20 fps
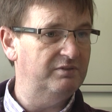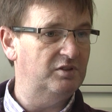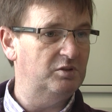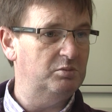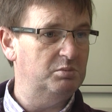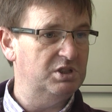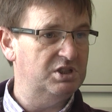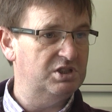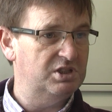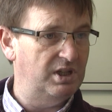for
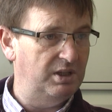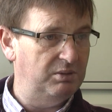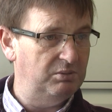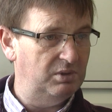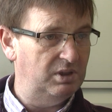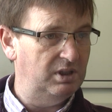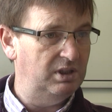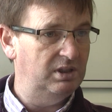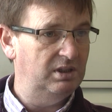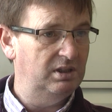
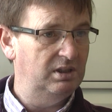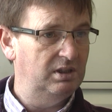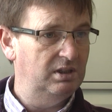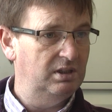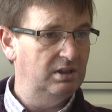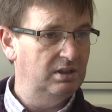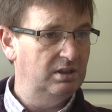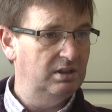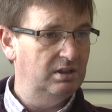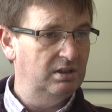machinery
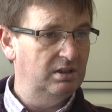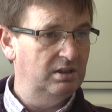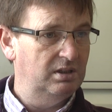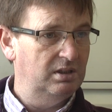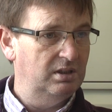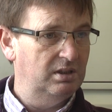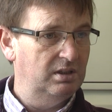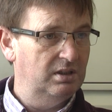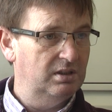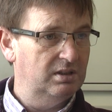
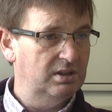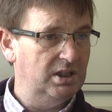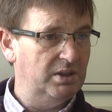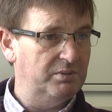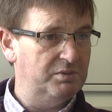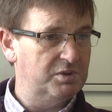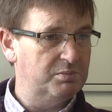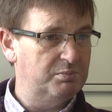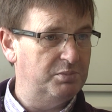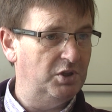
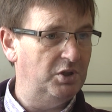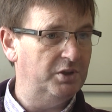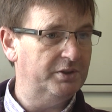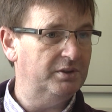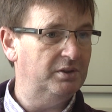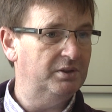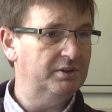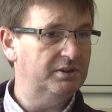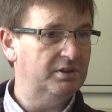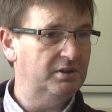that was brought
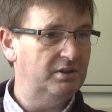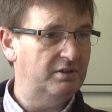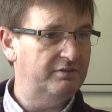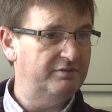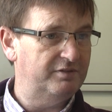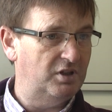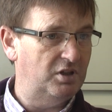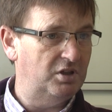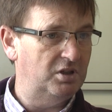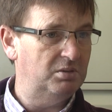onto their
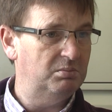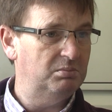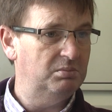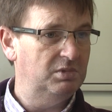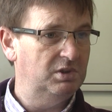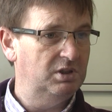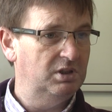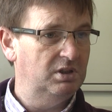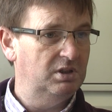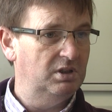
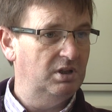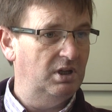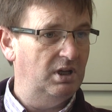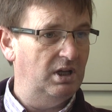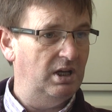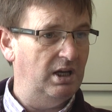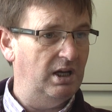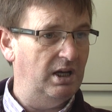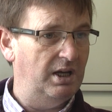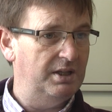farm,
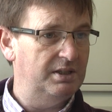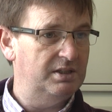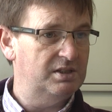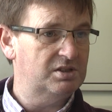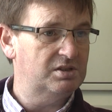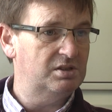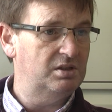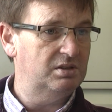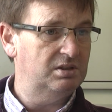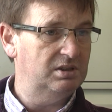and a
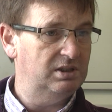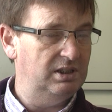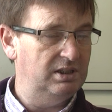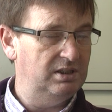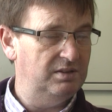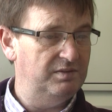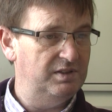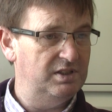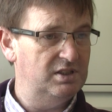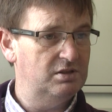certain
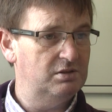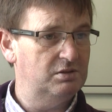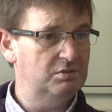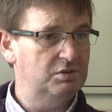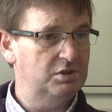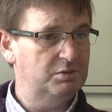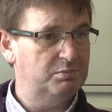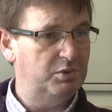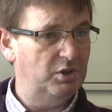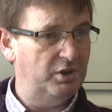individual
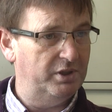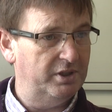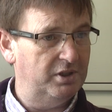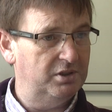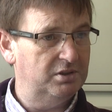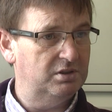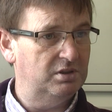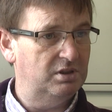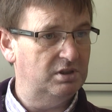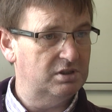was brought
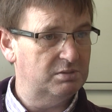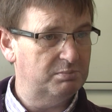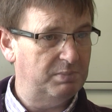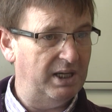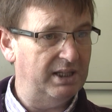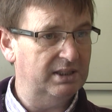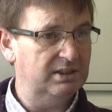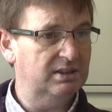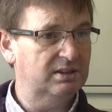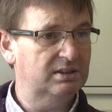out to
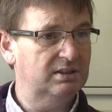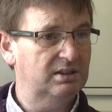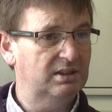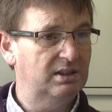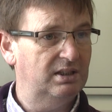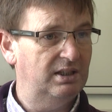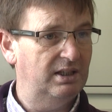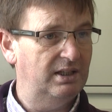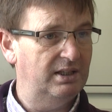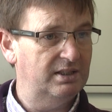inspect it,
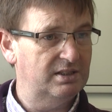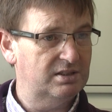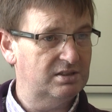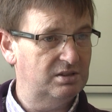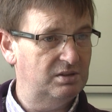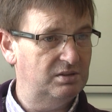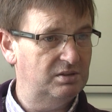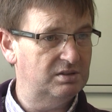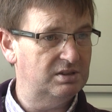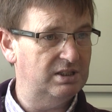and as
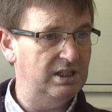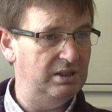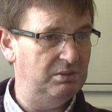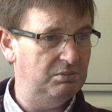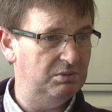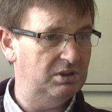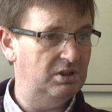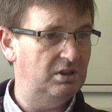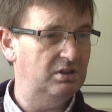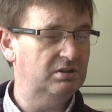soon as he
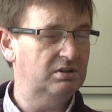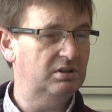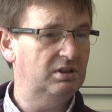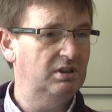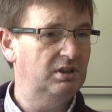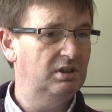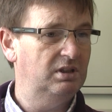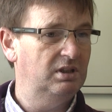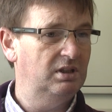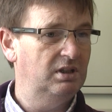went out,
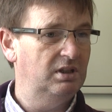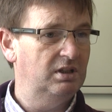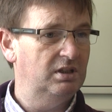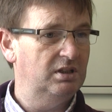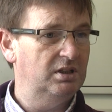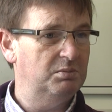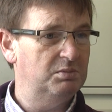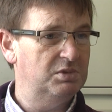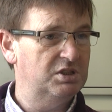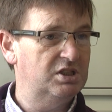
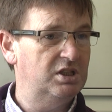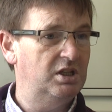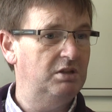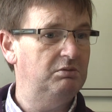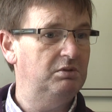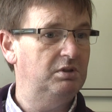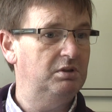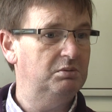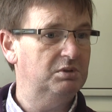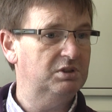the
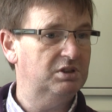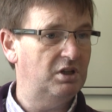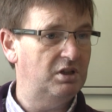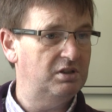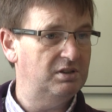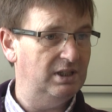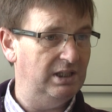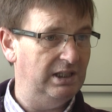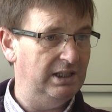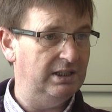machinery went
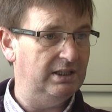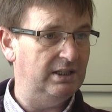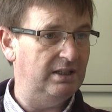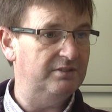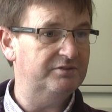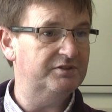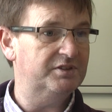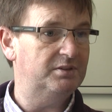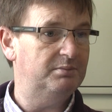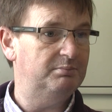down the lane
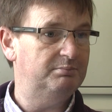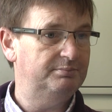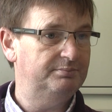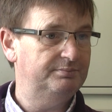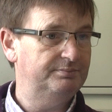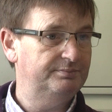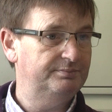after him.